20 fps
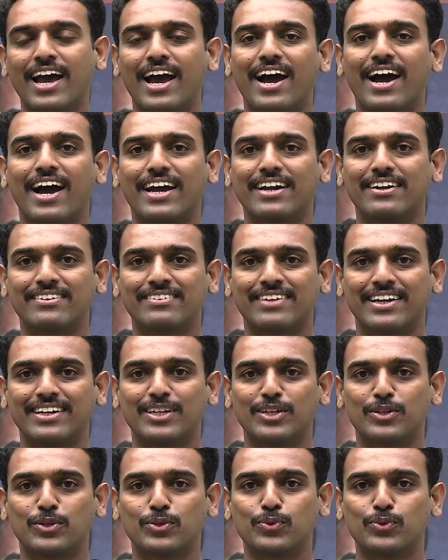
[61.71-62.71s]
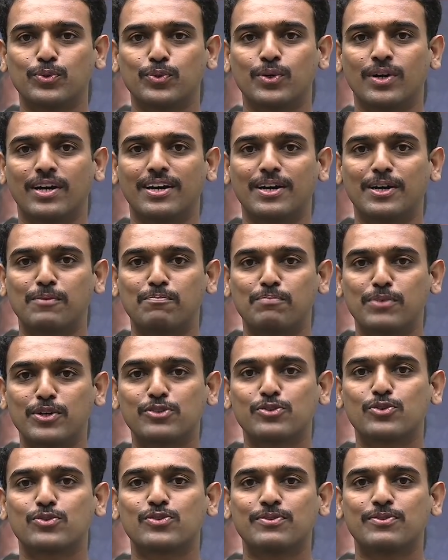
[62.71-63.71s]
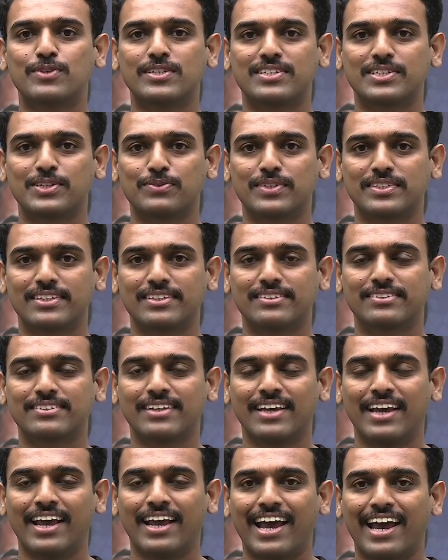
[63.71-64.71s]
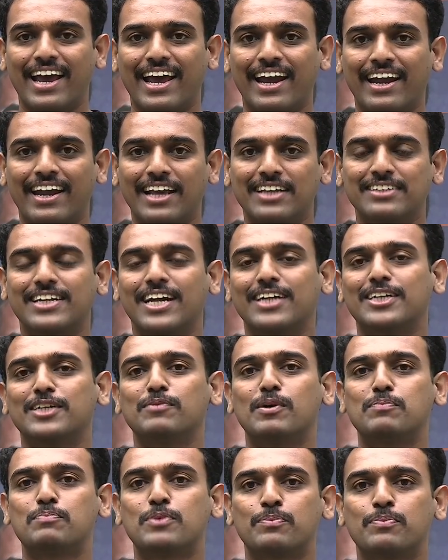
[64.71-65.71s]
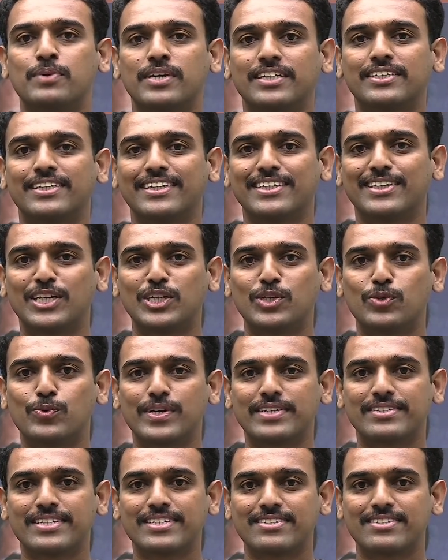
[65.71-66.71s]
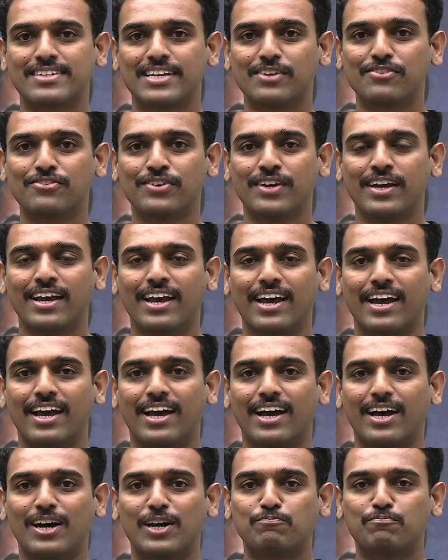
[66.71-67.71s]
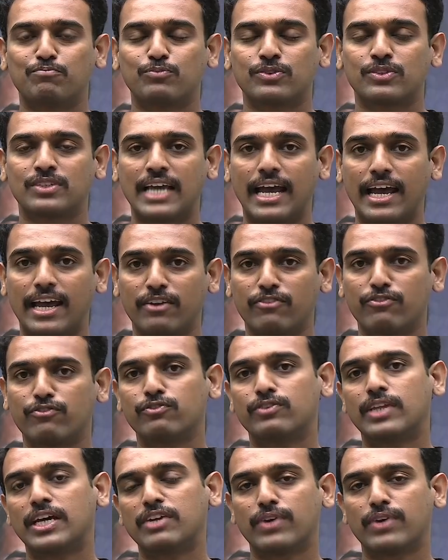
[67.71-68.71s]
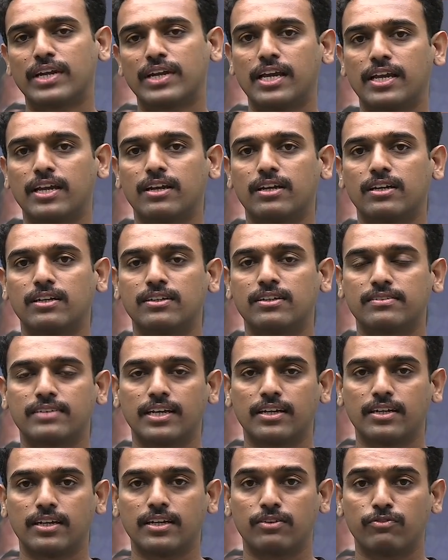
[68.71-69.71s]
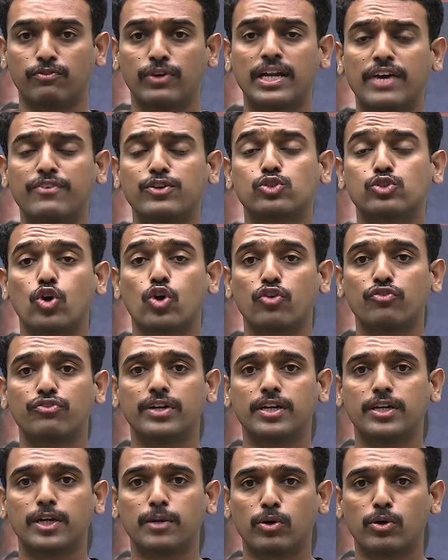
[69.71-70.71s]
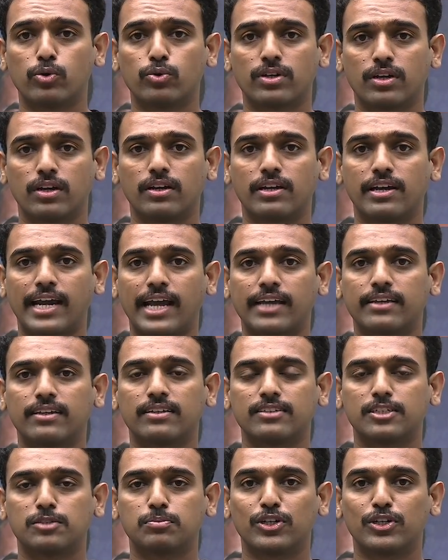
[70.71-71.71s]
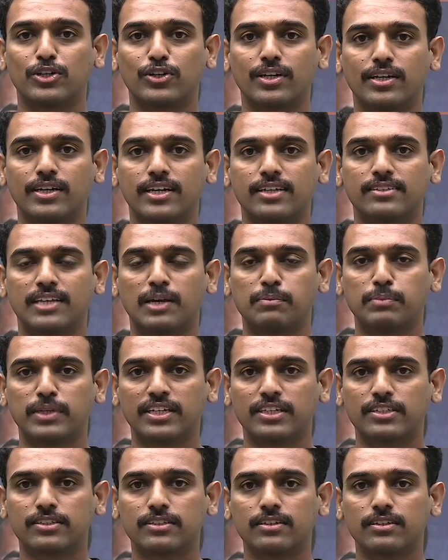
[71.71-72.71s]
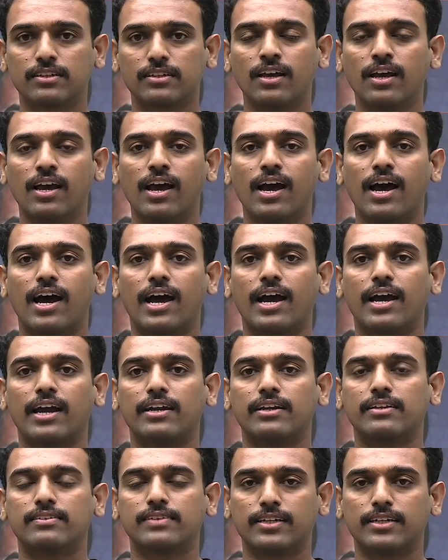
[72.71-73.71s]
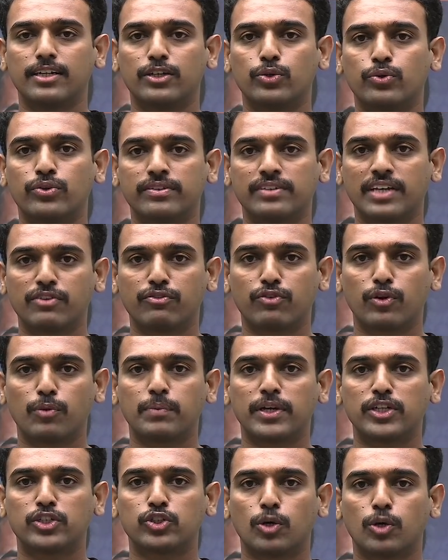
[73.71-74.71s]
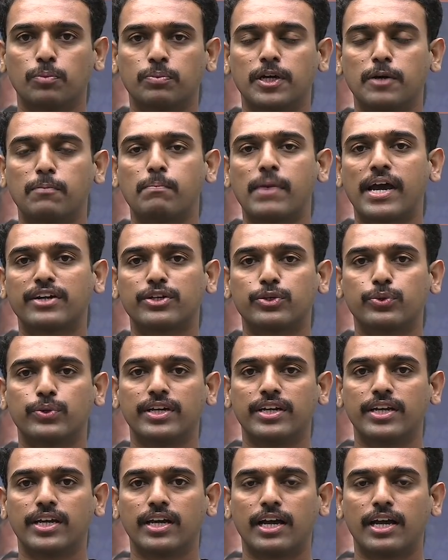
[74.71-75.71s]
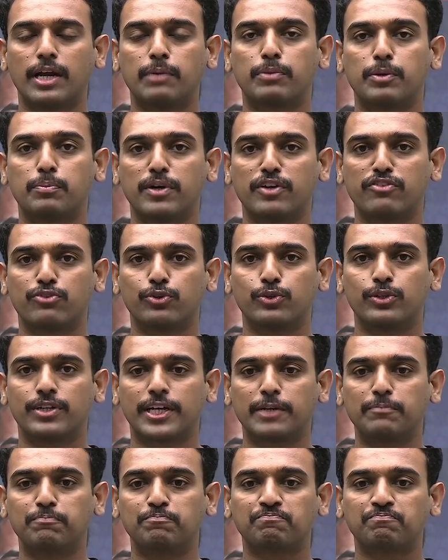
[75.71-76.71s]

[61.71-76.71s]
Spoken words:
I decided to pursue civil services. And I started my preparation in the US itself. And then when I was confident about cracking this particular examination, I decided to resign from my job, come back to India and prepare full time.